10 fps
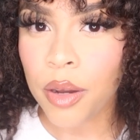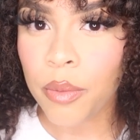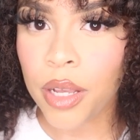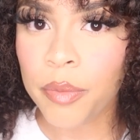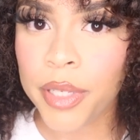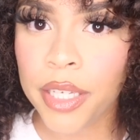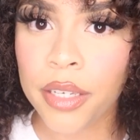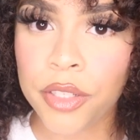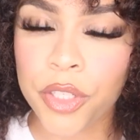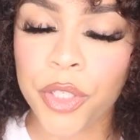
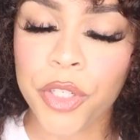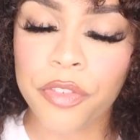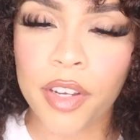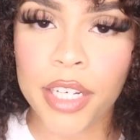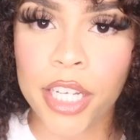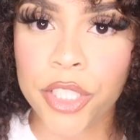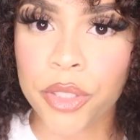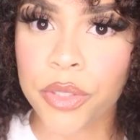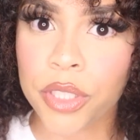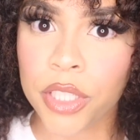well-being to your
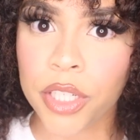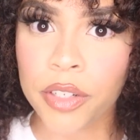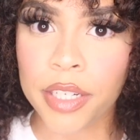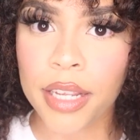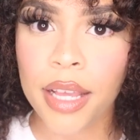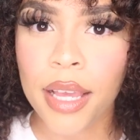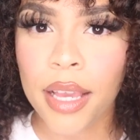financial security.